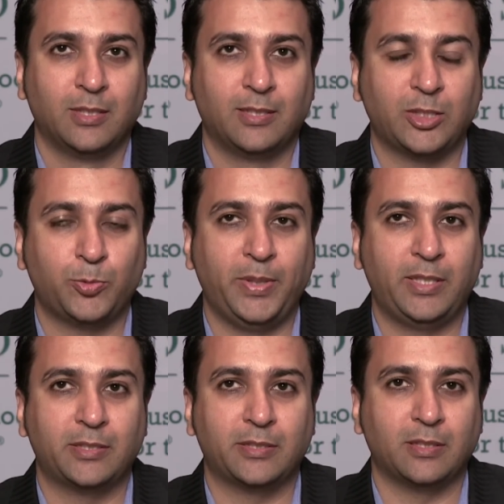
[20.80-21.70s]
That
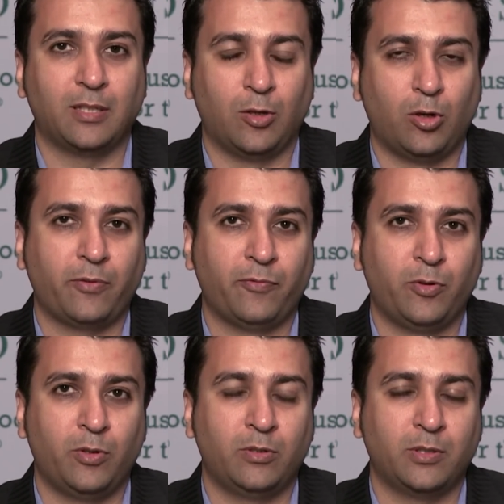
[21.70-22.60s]
speaks a lot
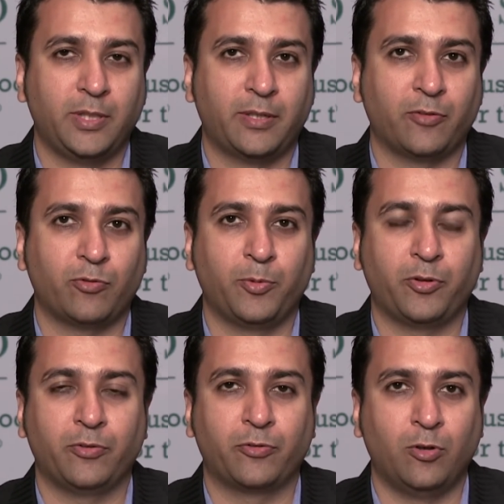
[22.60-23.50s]
for the
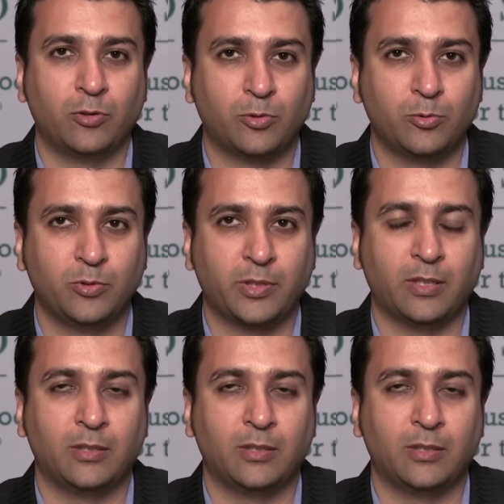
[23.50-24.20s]
transformation it's gone through, the